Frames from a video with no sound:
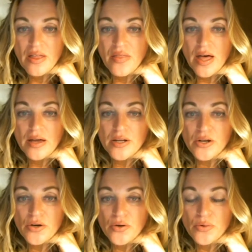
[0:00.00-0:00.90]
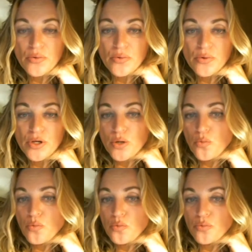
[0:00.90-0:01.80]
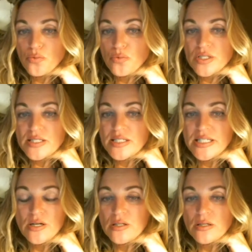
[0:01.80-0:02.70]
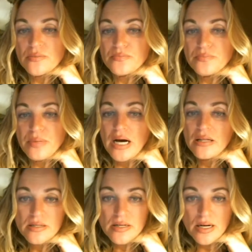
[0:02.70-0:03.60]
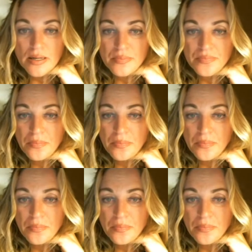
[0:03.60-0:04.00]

that, you know, you can sit on the bathtub